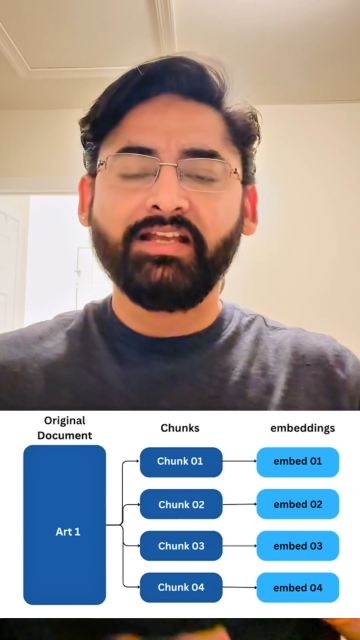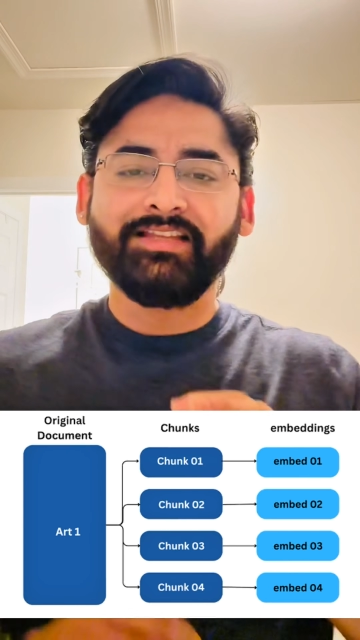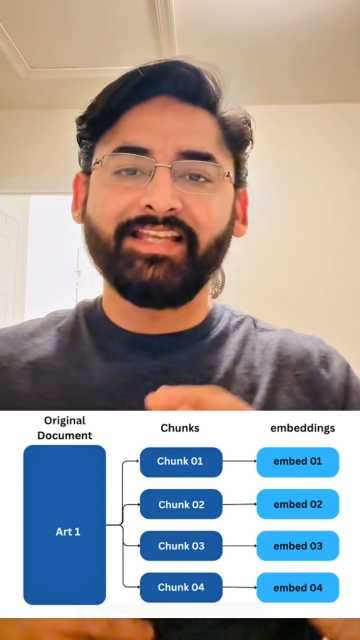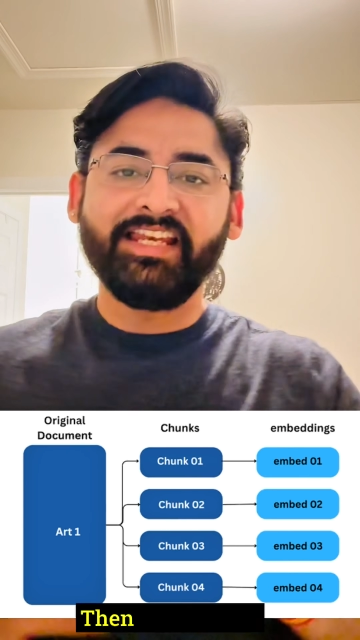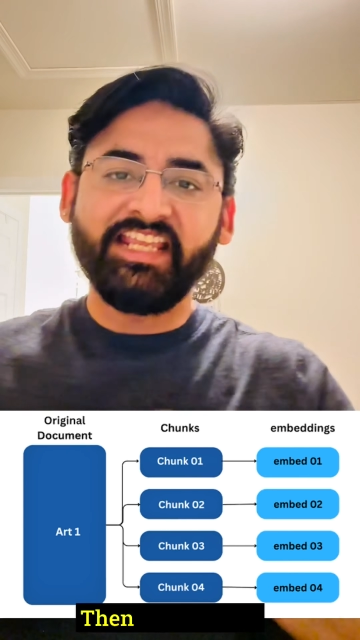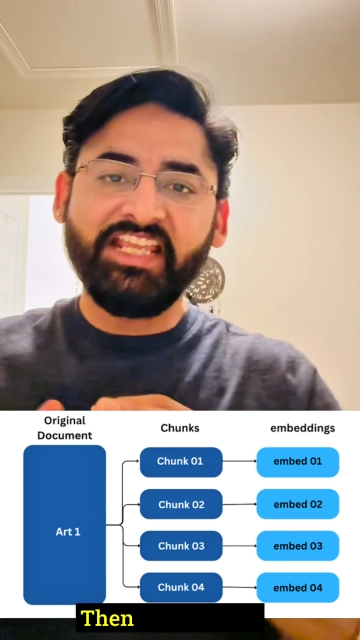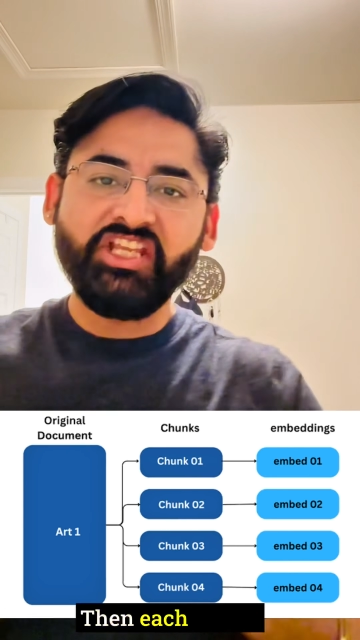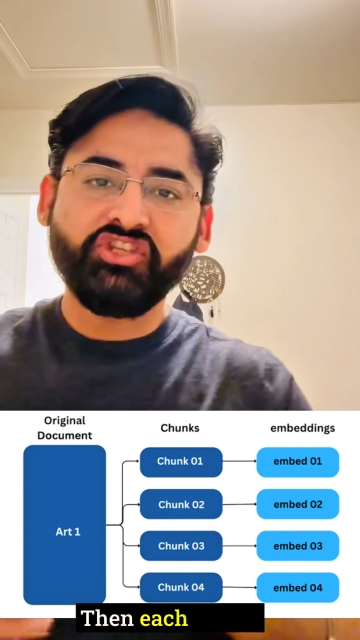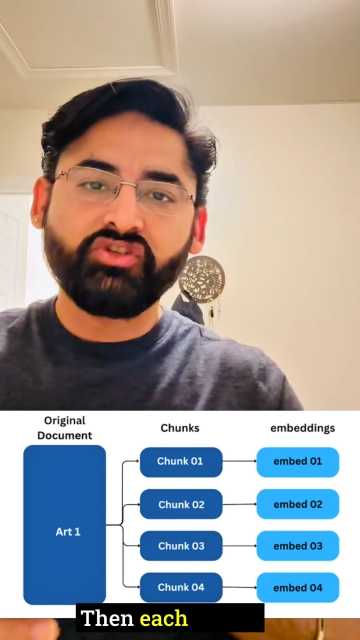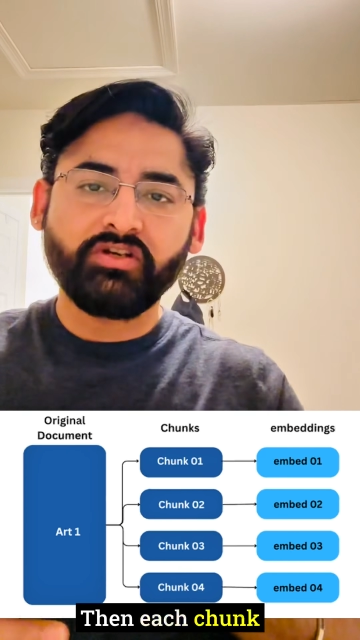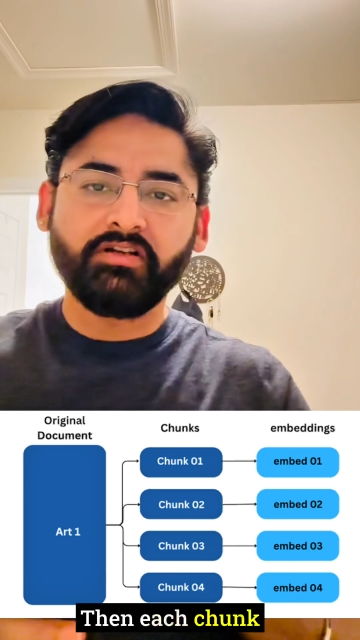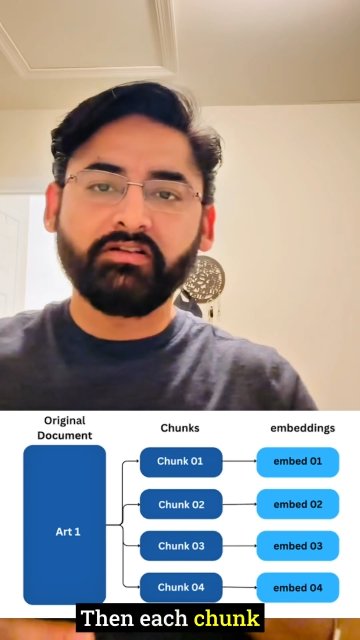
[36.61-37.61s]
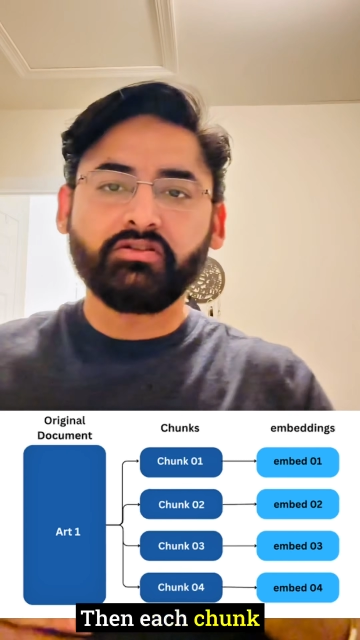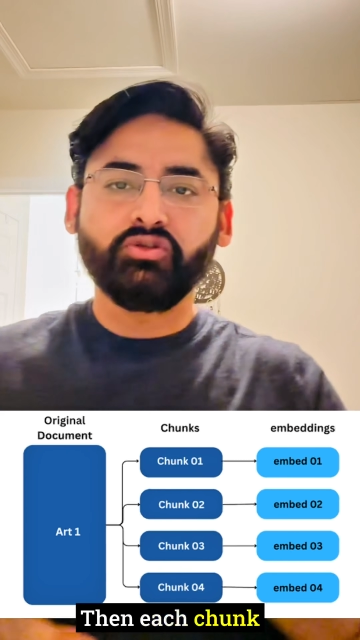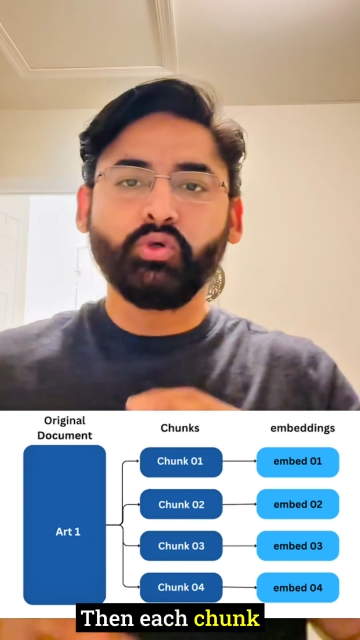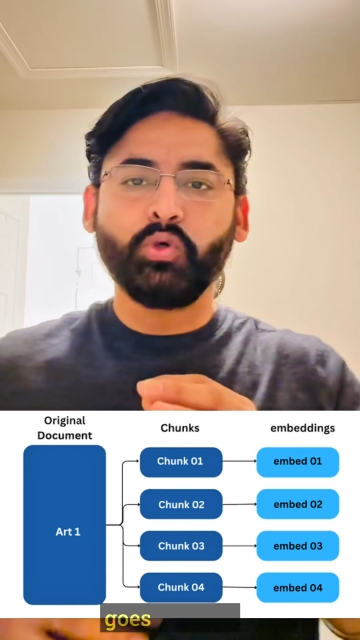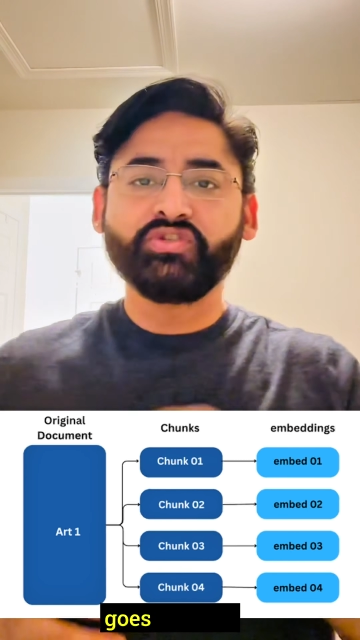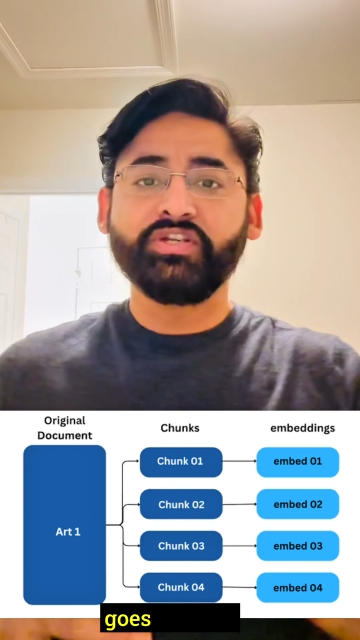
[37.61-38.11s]
Then each chunk
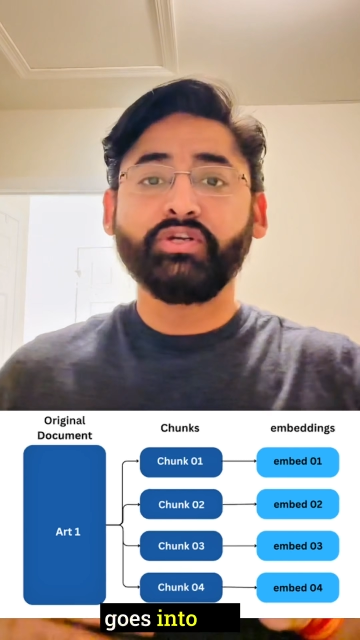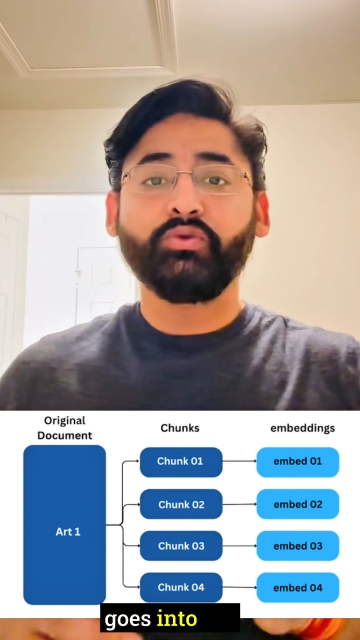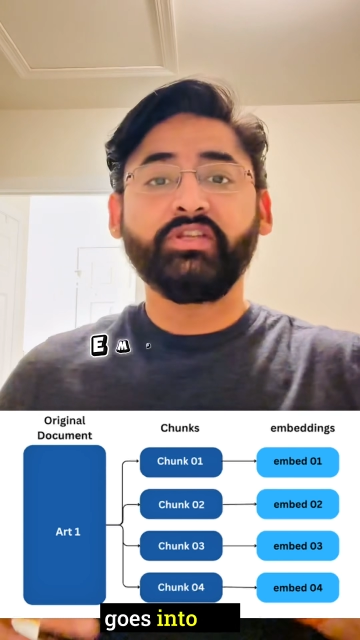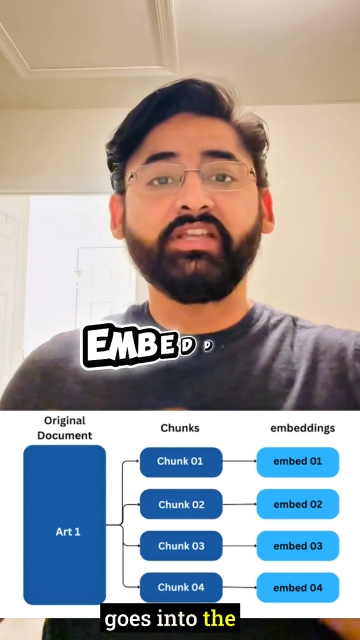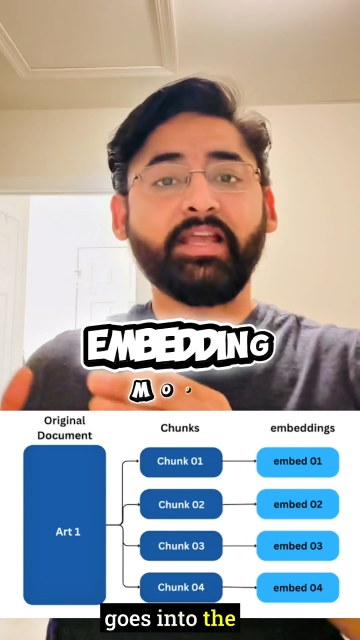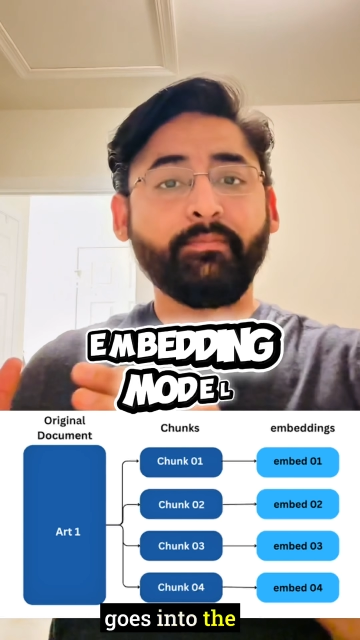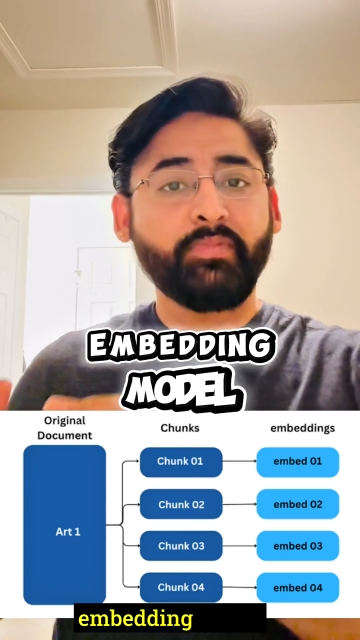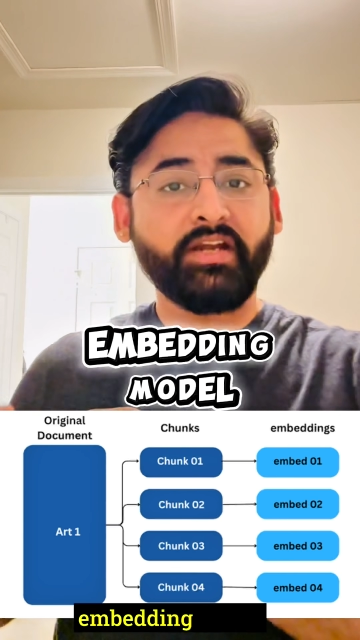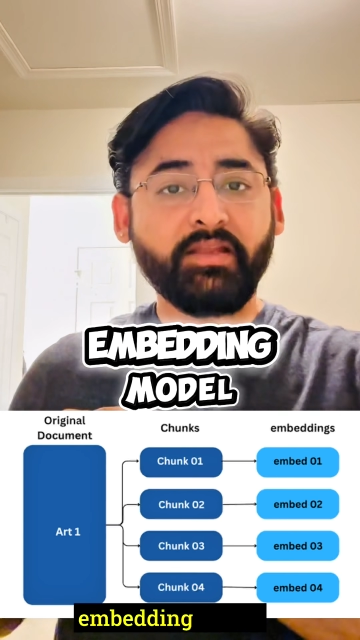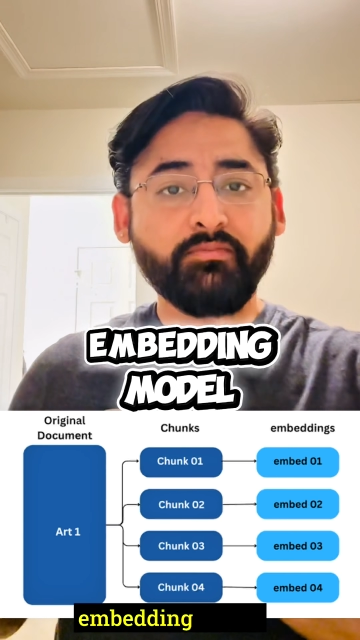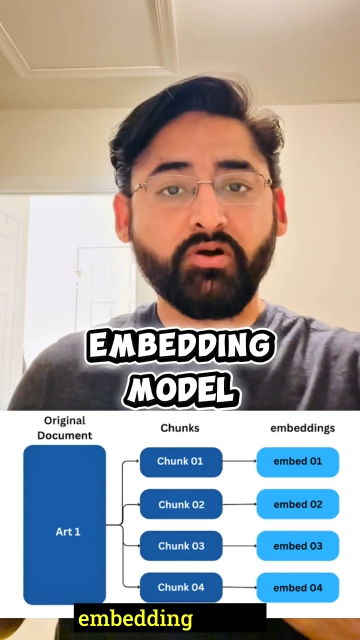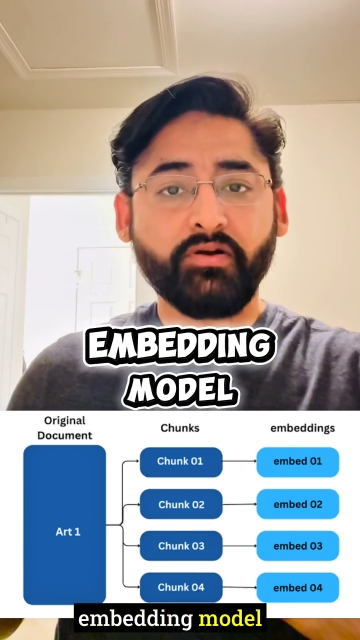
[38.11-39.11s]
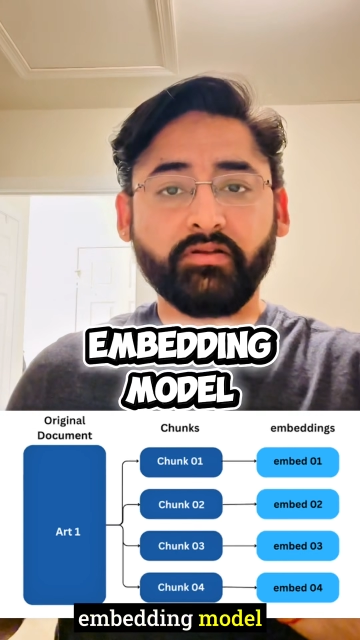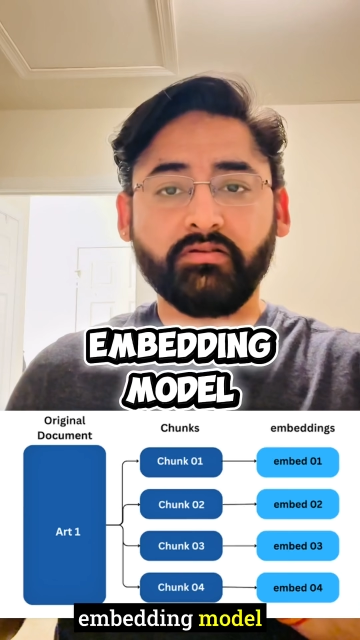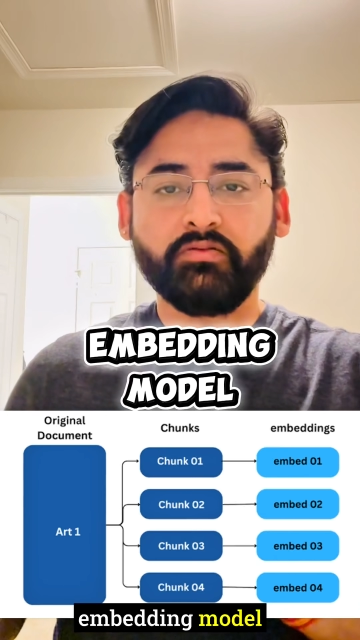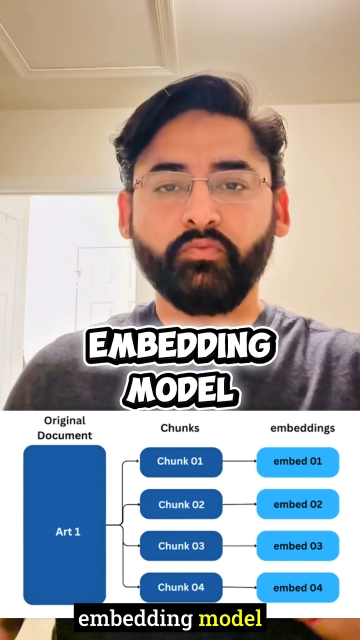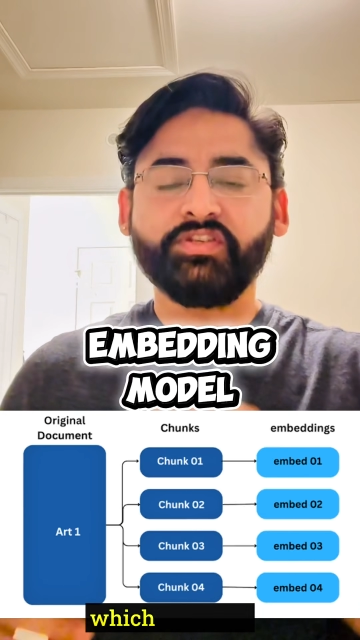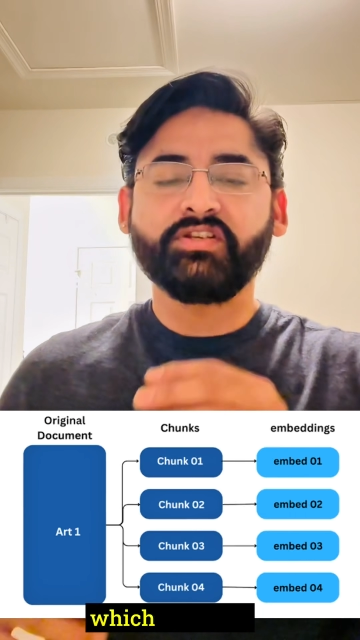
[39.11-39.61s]
goes into the embedding model,
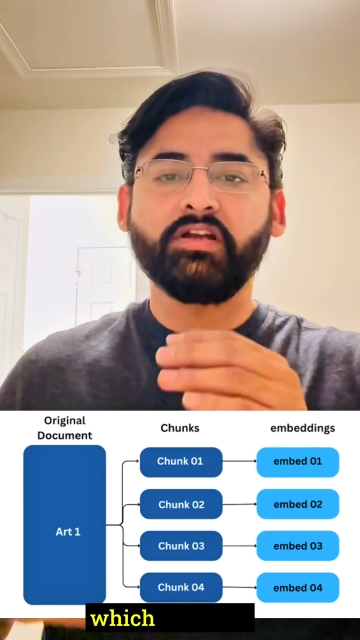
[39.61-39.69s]
which